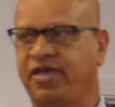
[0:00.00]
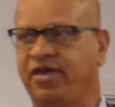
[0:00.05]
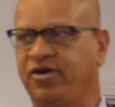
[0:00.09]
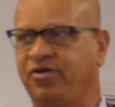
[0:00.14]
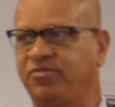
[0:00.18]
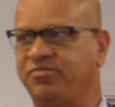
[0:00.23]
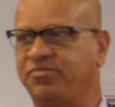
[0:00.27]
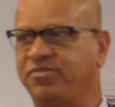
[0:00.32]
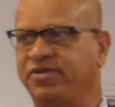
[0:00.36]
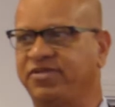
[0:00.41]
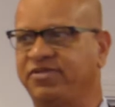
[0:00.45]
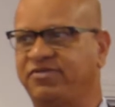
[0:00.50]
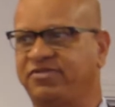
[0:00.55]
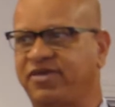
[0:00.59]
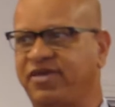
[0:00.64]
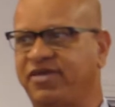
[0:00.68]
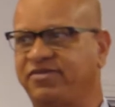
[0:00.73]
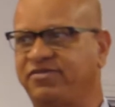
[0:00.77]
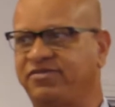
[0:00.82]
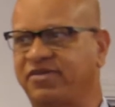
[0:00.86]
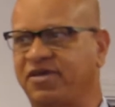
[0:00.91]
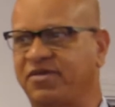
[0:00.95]
help but
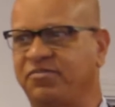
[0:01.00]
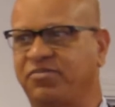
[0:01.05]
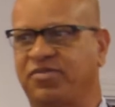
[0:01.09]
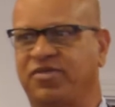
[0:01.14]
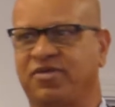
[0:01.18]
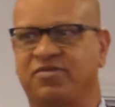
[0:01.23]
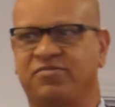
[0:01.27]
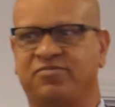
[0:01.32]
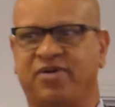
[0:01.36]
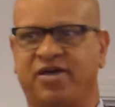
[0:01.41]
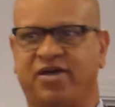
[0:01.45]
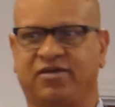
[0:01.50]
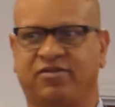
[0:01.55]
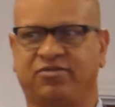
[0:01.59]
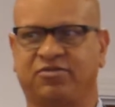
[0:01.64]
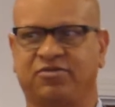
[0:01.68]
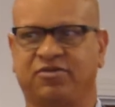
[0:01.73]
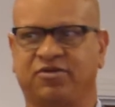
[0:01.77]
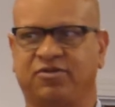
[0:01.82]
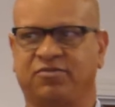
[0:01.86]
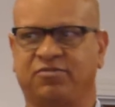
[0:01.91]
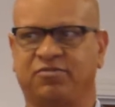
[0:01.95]
say something
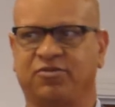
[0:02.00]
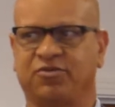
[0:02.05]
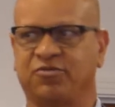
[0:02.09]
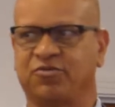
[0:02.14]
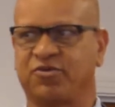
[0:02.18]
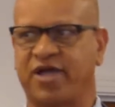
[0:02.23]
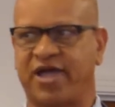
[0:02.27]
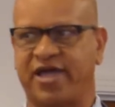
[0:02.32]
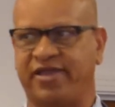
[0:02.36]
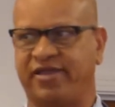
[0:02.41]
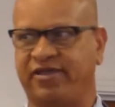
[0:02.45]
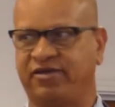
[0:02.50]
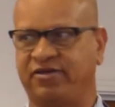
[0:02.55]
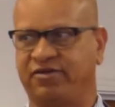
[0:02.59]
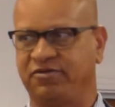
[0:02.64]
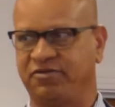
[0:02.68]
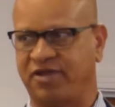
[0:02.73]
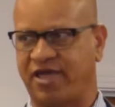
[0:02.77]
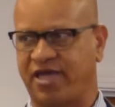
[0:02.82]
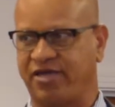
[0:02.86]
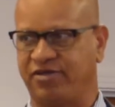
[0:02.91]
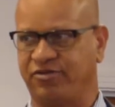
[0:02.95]
about the, the
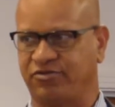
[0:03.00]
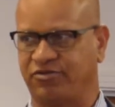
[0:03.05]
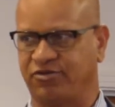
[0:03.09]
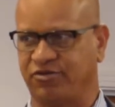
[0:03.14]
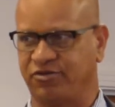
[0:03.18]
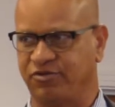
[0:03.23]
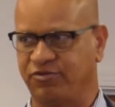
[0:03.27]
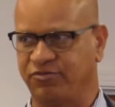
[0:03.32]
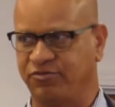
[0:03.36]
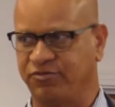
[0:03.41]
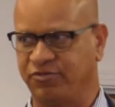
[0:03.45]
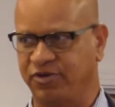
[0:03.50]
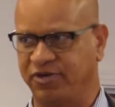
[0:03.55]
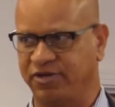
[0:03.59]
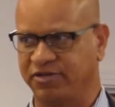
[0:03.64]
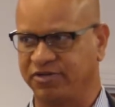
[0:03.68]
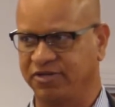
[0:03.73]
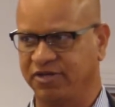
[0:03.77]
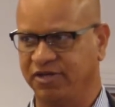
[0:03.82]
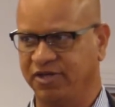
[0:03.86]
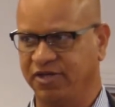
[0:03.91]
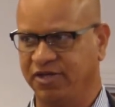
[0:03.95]
radical nature of
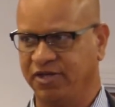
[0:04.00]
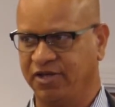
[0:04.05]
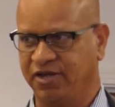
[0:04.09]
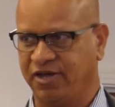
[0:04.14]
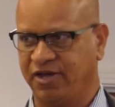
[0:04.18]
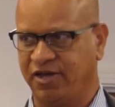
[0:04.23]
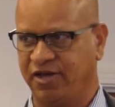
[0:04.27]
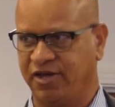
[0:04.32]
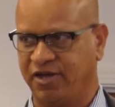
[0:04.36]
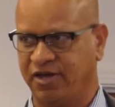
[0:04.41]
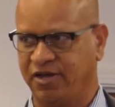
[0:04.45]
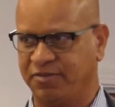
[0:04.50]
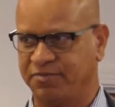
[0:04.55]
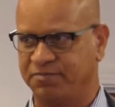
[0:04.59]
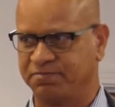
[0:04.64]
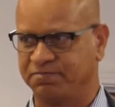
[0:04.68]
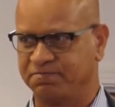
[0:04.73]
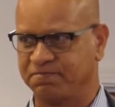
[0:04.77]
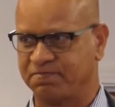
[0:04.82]
what um,